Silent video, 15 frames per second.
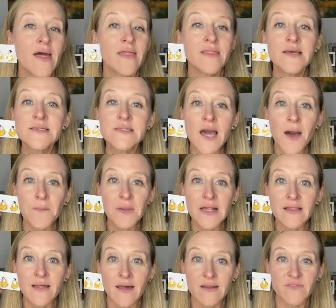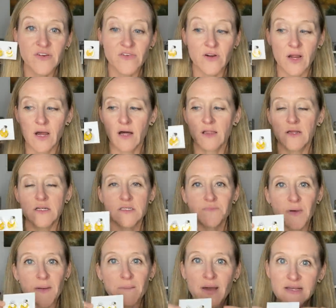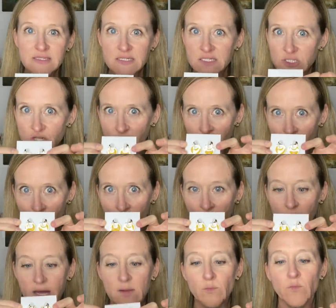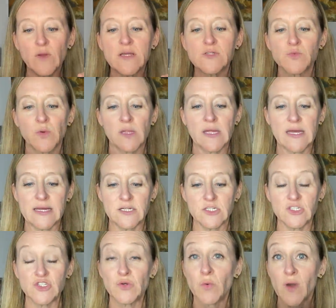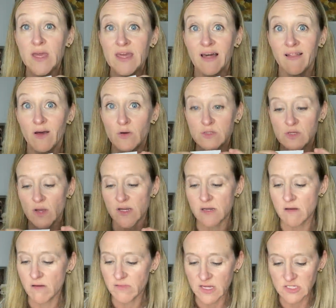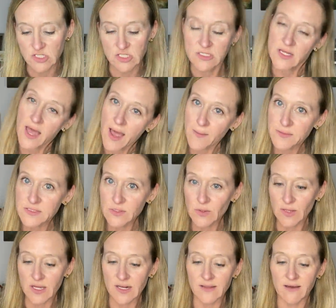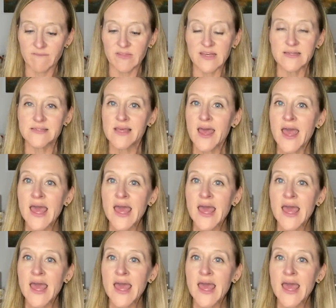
These come in a lot of different colors, but my sister-in-law is really into yellow, so I know that she's absolutely gonna love these.